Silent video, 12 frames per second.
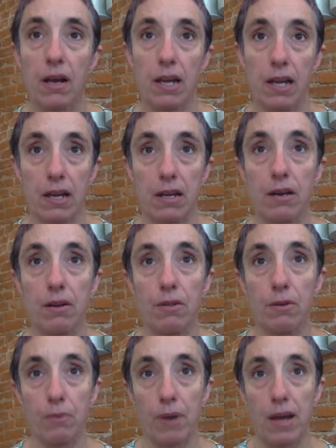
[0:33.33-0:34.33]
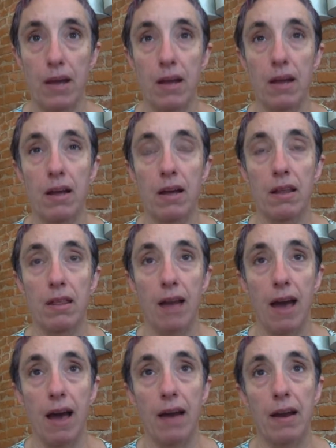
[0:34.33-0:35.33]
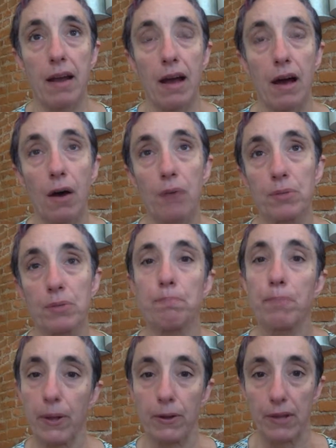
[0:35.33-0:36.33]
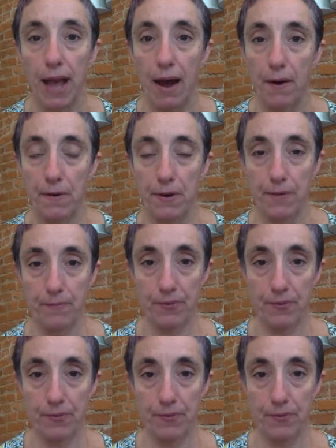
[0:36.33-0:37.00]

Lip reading: in the way that helps build out